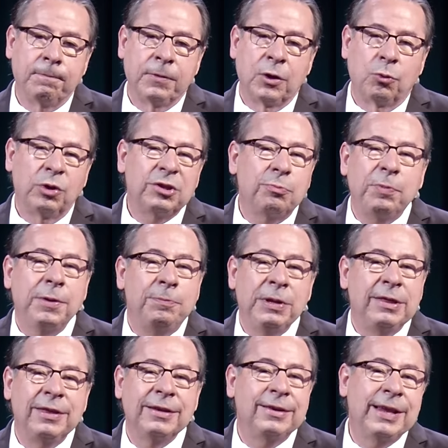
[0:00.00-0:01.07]
What would be
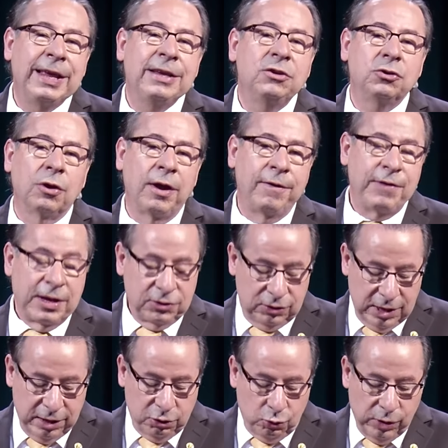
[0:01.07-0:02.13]
the danger? I've asked
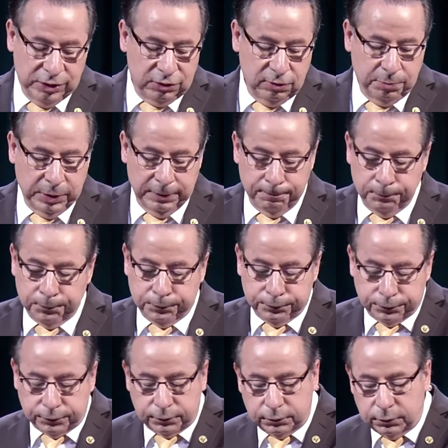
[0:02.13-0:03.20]
that question, but
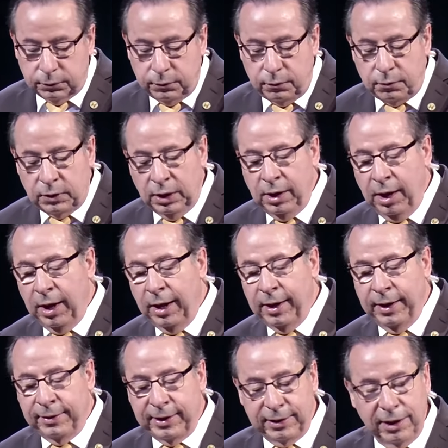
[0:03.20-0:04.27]

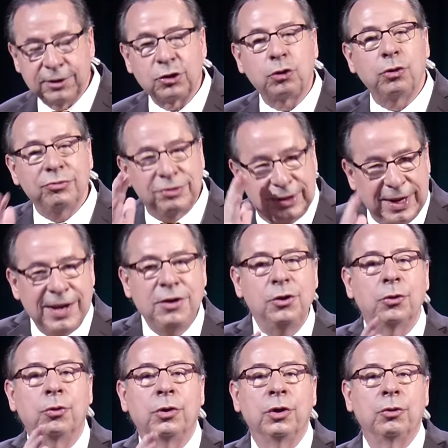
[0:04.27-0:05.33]
let's
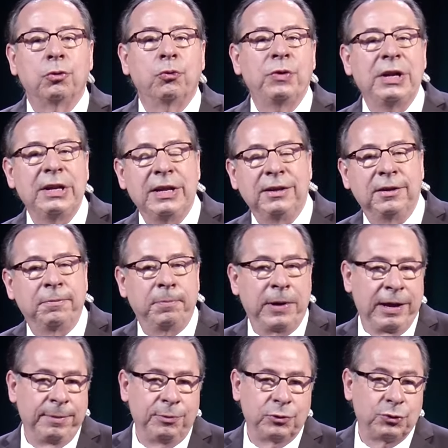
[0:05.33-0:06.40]
continue reading the
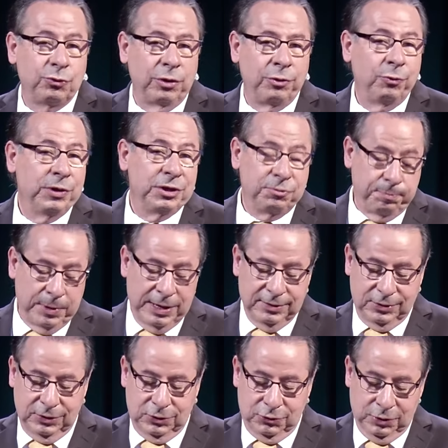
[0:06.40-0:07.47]
Bible's
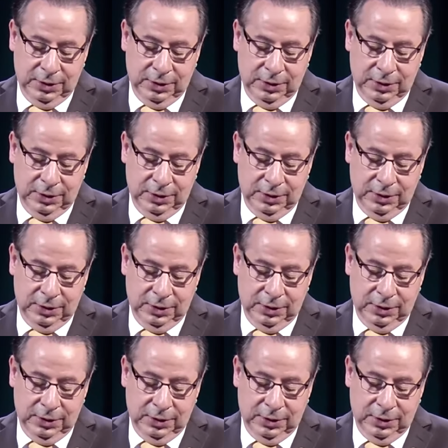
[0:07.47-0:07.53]
responses